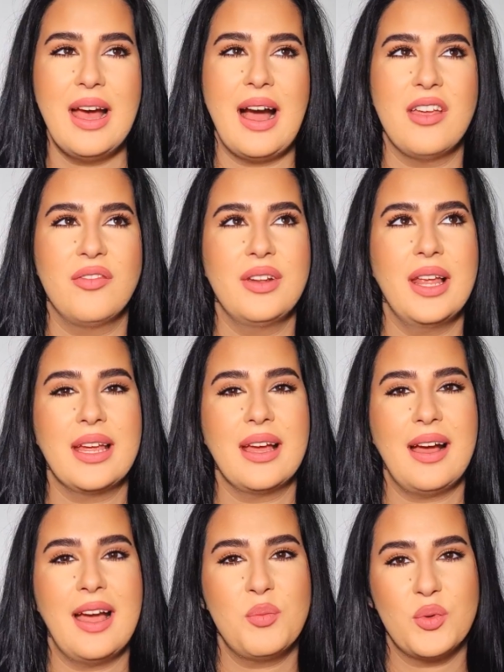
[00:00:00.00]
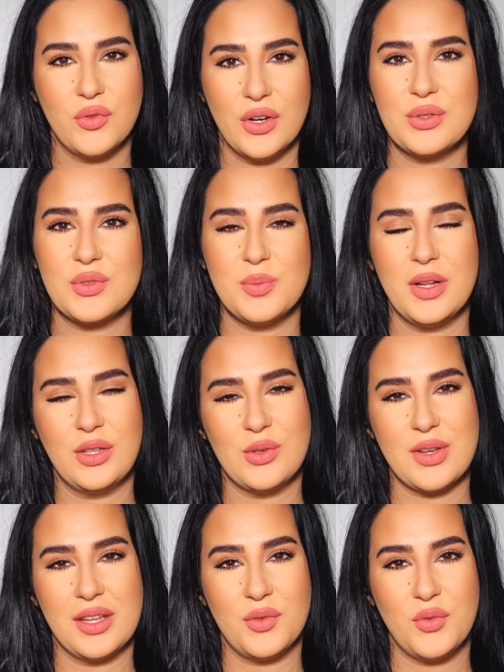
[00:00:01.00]
I feel like I prefer to smell those
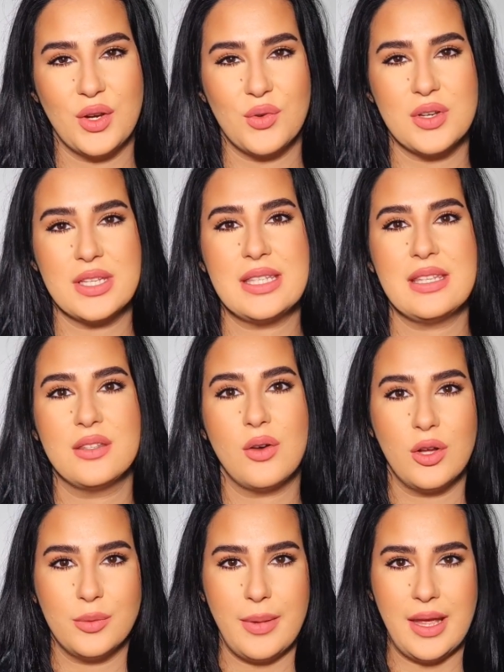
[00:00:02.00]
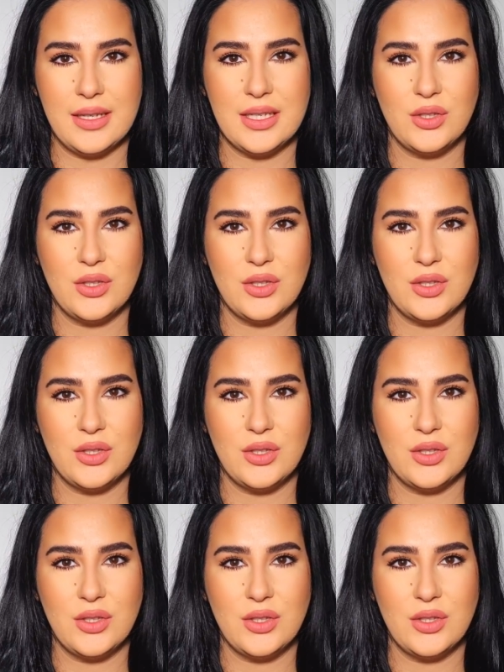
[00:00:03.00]
kind of fragrances on men,